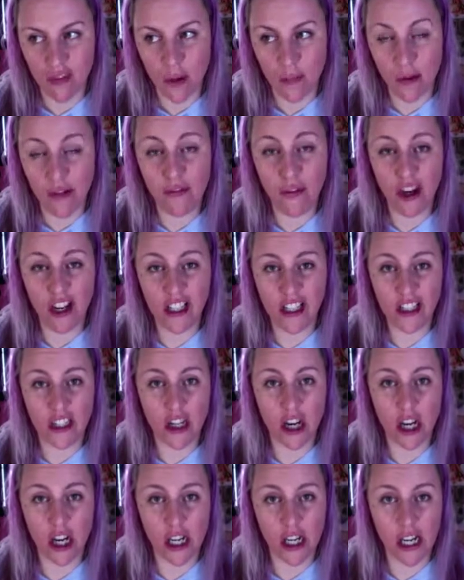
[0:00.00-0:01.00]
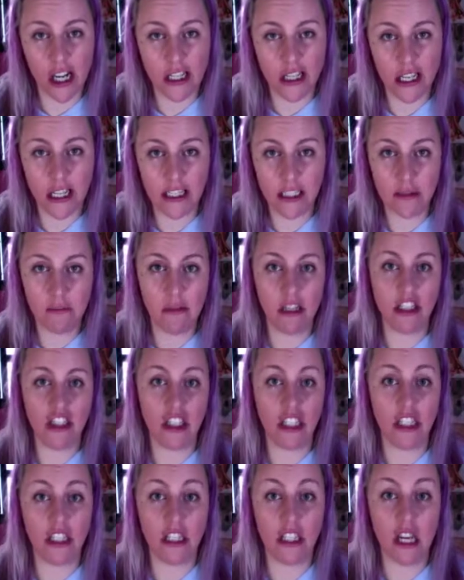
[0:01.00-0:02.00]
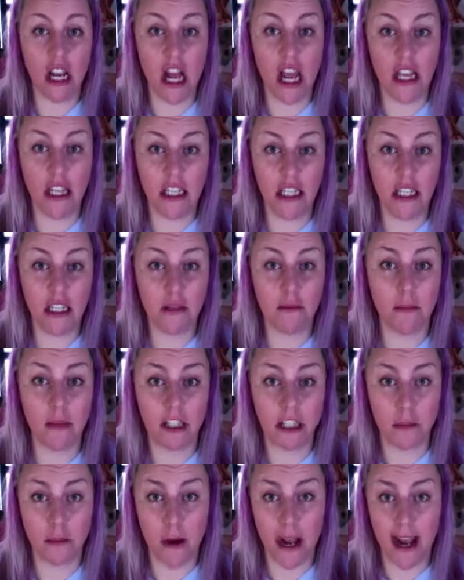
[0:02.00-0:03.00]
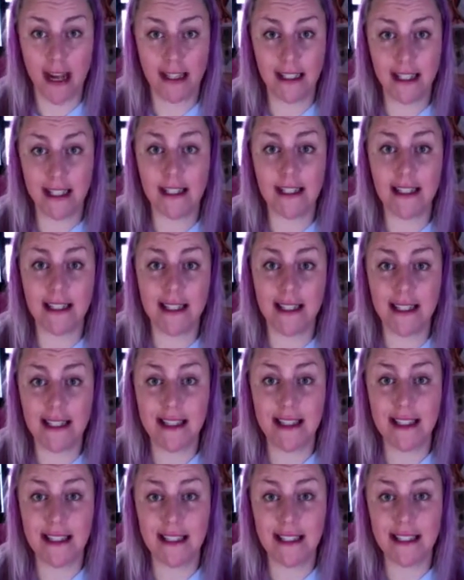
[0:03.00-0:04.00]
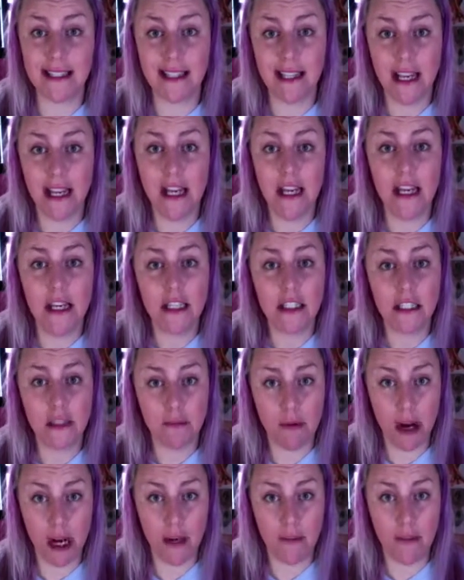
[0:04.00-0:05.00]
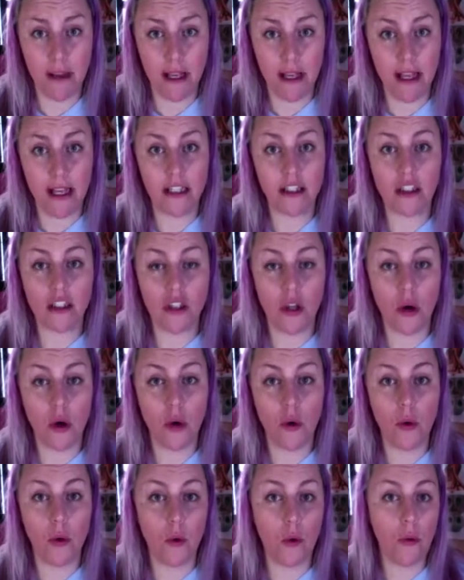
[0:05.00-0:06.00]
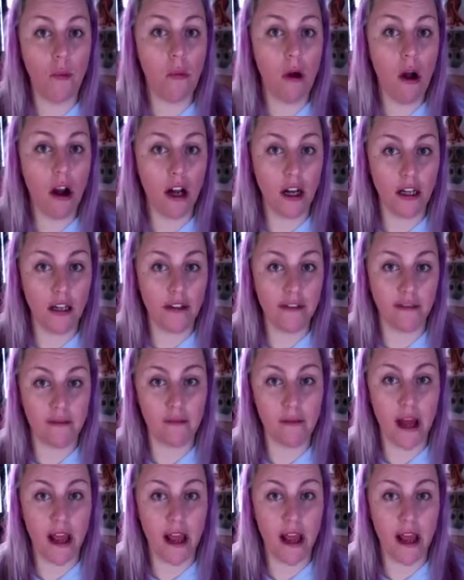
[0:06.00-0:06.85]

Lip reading: Before I start, I'd like to mention that I need much practice in this department, and so part of